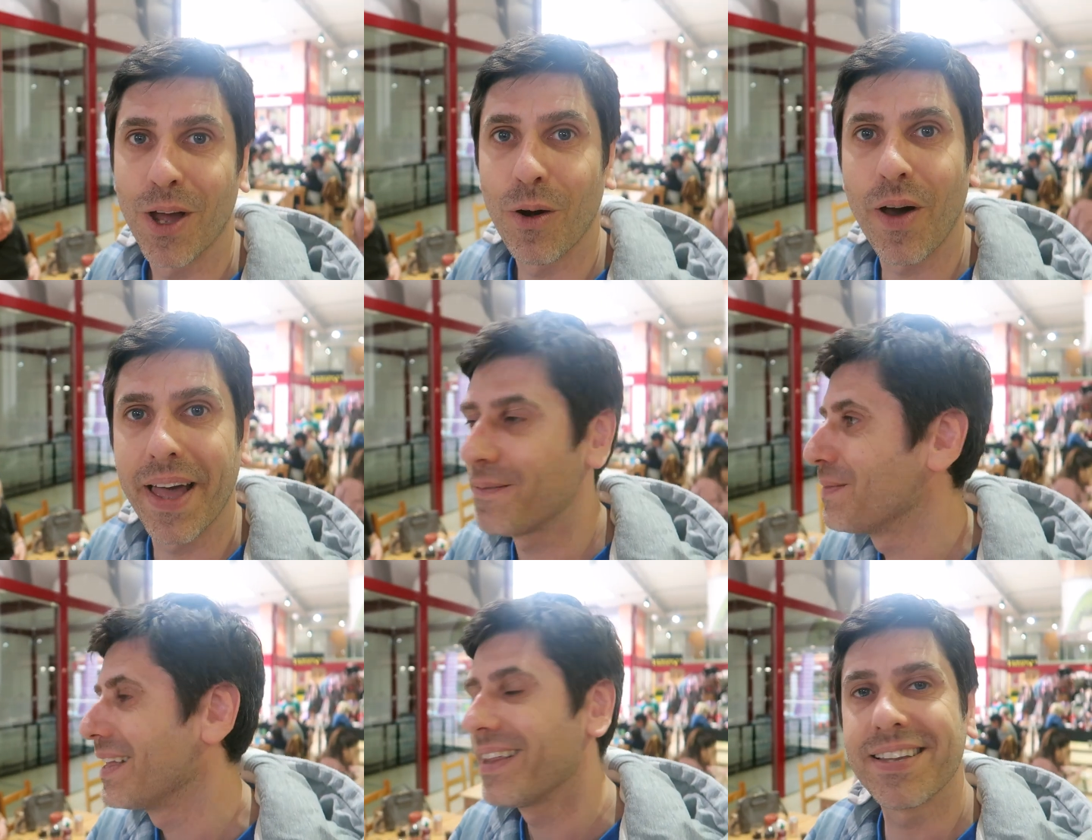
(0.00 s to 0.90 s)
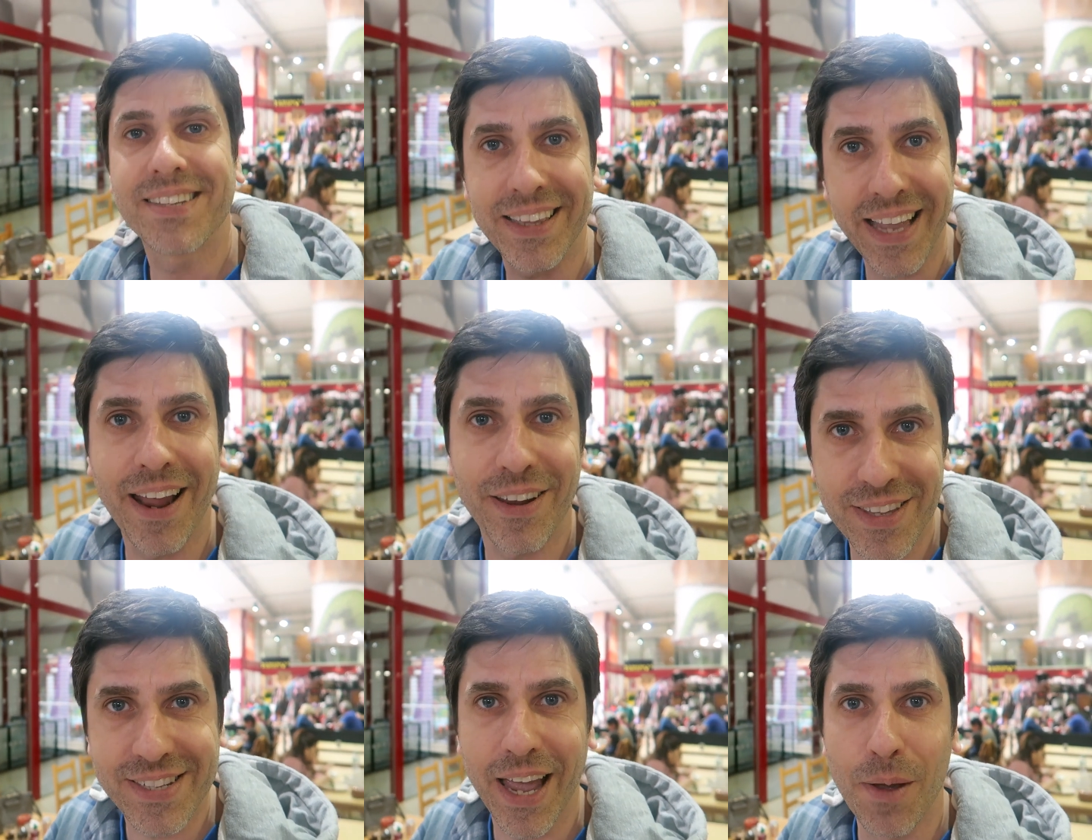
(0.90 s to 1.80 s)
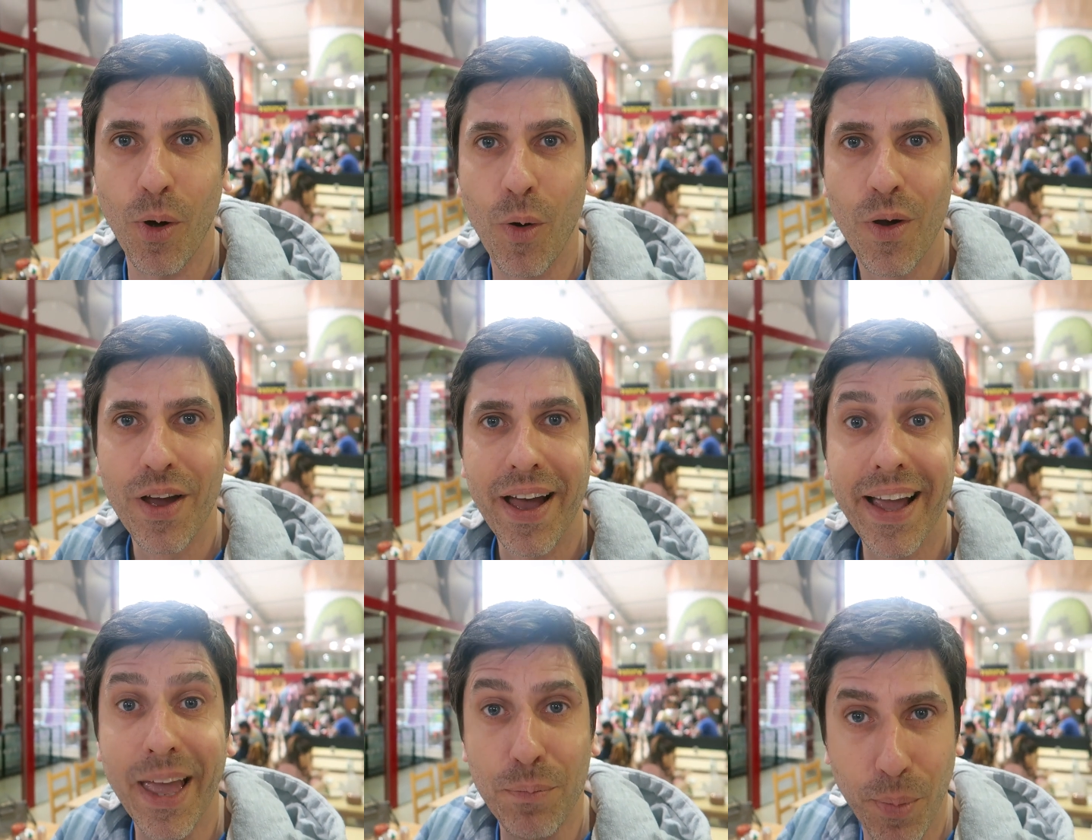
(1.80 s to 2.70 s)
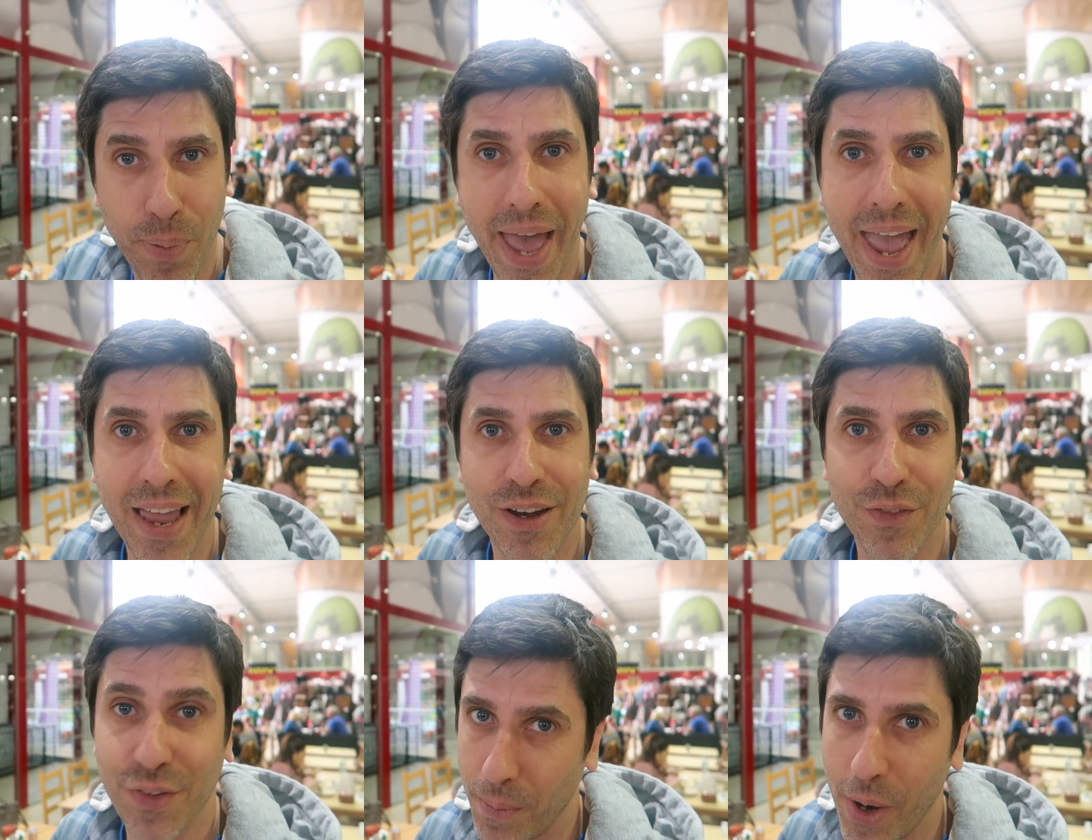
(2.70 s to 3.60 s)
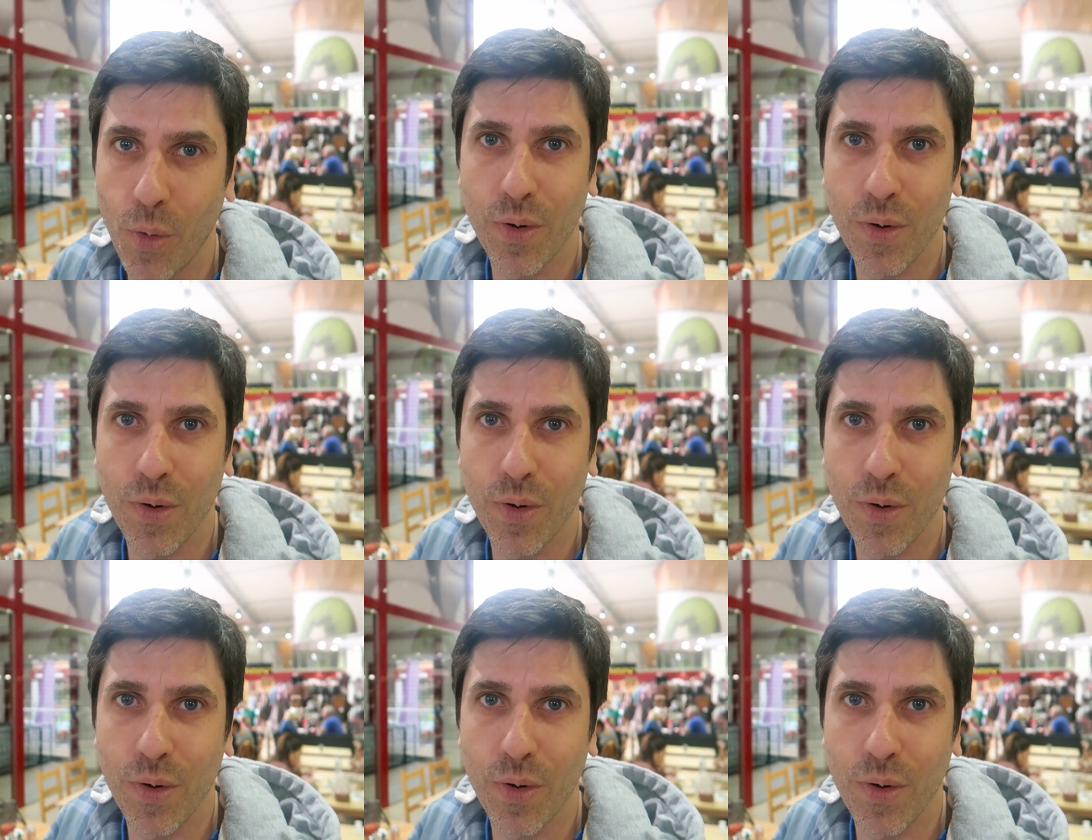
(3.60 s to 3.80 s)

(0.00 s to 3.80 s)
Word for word: Right, let's sit down at the table and get prepared for the meal.